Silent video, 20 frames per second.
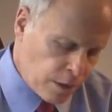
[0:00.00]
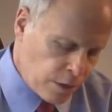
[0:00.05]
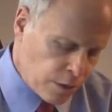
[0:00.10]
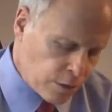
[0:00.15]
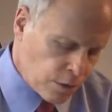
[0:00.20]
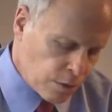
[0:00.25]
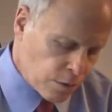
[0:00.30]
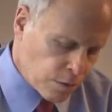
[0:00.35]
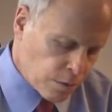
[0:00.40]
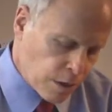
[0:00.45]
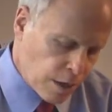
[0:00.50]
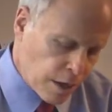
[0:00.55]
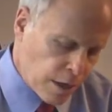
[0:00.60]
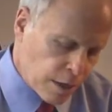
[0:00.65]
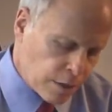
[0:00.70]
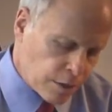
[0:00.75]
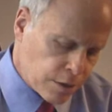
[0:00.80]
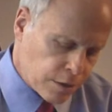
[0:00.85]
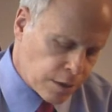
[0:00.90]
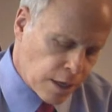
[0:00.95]
So
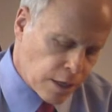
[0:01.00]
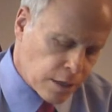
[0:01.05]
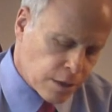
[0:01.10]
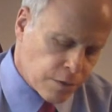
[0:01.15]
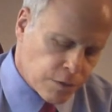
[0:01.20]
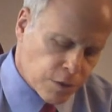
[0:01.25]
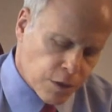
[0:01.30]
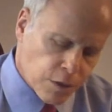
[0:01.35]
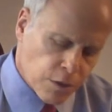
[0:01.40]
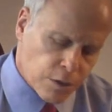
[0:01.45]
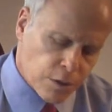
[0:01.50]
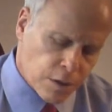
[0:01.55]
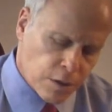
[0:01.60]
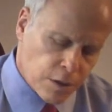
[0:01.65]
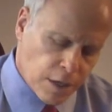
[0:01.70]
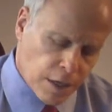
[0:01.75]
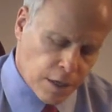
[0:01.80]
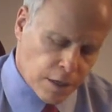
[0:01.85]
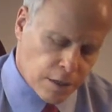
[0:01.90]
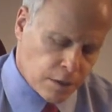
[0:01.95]
on a scale of 0 to
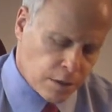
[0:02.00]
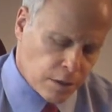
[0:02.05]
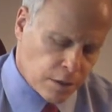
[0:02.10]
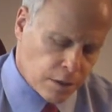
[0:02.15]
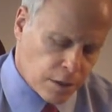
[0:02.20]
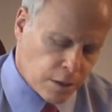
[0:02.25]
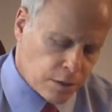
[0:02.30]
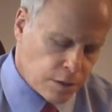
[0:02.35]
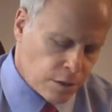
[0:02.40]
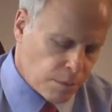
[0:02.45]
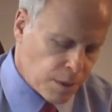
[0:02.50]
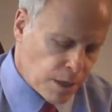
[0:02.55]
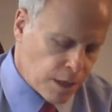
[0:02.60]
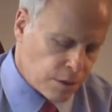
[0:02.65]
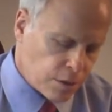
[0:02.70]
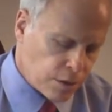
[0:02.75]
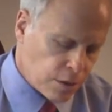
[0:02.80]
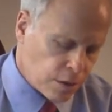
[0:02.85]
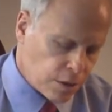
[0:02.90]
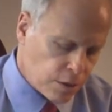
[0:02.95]
10, let's
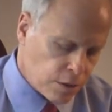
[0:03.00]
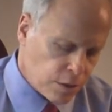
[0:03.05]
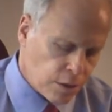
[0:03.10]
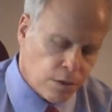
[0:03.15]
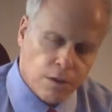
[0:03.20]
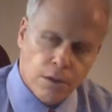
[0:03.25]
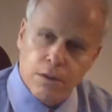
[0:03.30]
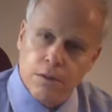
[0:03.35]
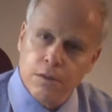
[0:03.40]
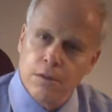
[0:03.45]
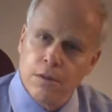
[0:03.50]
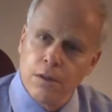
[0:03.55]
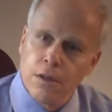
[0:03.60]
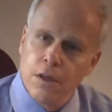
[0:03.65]
imagine that 0